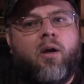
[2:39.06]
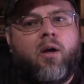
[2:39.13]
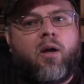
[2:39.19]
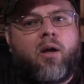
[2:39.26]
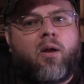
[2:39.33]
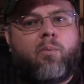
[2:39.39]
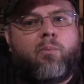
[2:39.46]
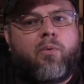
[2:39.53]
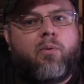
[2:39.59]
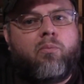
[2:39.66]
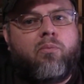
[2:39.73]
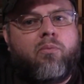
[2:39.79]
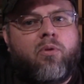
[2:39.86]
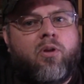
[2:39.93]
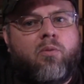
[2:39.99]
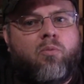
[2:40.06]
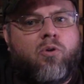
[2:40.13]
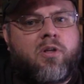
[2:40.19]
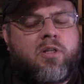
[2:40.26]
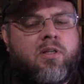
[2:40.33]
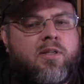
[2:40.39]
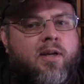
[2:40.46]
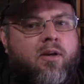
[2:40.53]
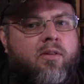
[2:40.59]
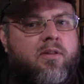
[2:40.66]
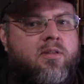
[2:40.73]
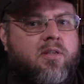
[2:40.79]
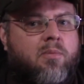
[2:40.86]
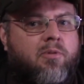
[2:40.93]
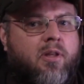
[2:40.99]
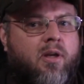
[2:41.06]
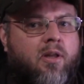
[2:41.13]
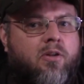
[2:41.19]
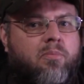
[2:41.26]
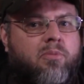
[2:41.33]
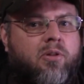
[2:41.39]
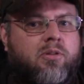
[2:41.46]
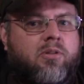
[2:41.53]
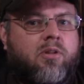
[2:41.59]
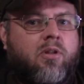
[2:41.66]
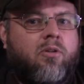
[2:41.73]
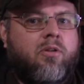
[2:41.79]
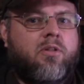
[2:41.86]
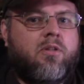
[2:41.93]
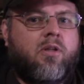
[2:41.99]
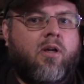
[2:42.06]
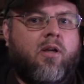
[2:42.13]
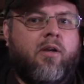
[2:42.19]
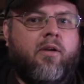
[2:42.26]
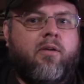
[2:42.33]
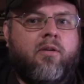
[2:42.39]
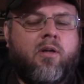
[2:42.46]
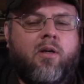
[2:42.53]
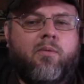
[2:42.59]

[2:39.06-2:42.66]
a little more detail than some of the other books Zaloga's done,